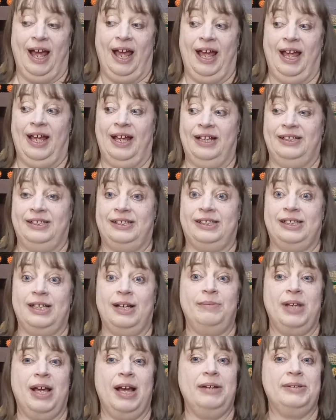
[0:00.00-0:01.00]
And
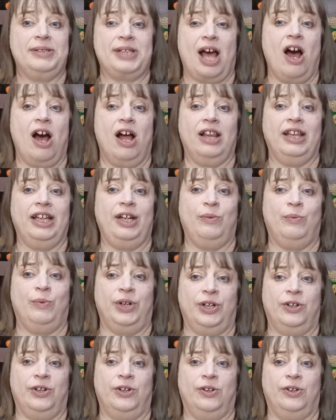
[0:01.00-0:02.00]
sometimes Ollie
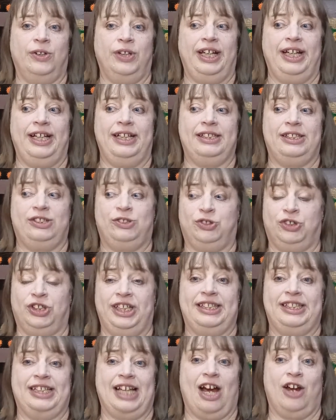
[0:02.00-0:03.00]
will eat
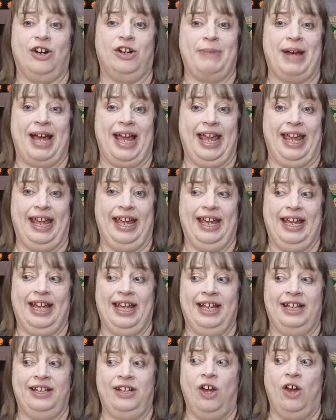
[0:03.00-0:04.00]
treats out of my
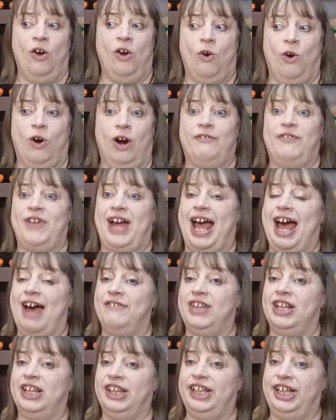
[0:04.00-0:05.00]
hand, or if I
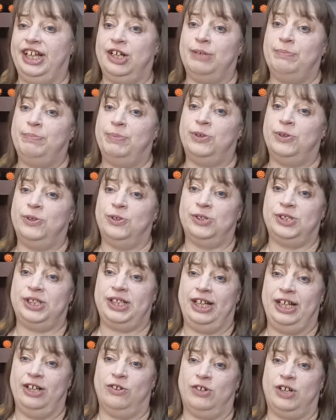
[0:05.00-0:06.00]
have the lickables,
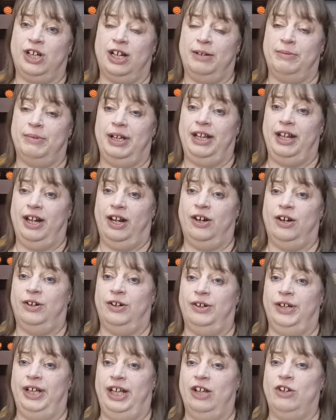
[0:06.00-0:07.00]
he'll come, you
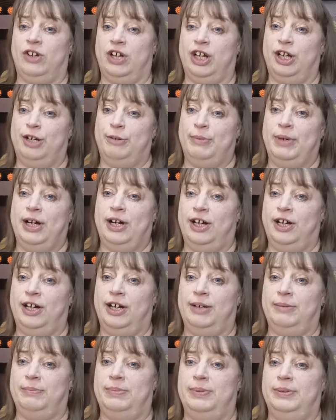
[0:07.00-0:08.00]
know, he'll come
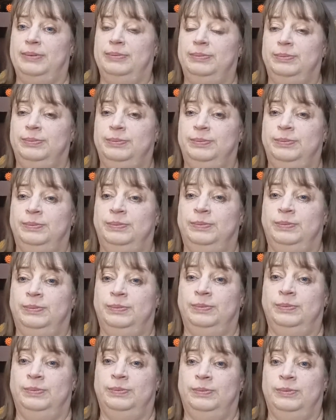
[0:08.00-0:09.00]
up
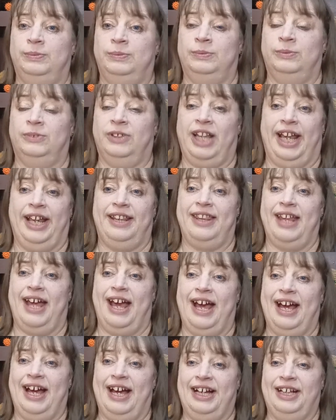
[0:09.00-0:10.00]
like
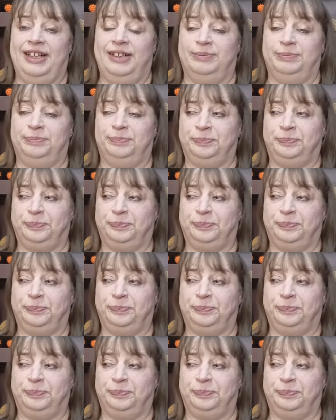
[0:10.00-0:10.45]
that.